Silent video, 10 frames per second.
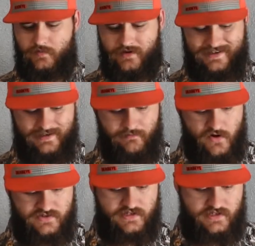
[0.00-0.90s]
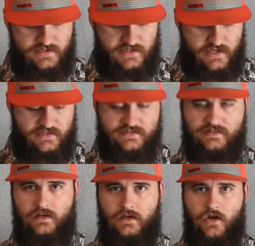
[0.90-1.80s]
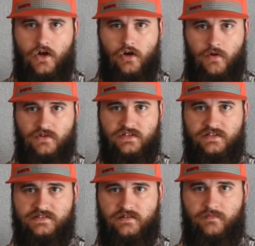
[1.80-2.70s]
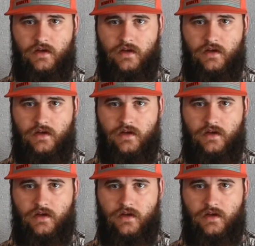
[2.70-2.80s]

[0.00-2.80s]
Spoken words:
But again, most of these kits, or most of these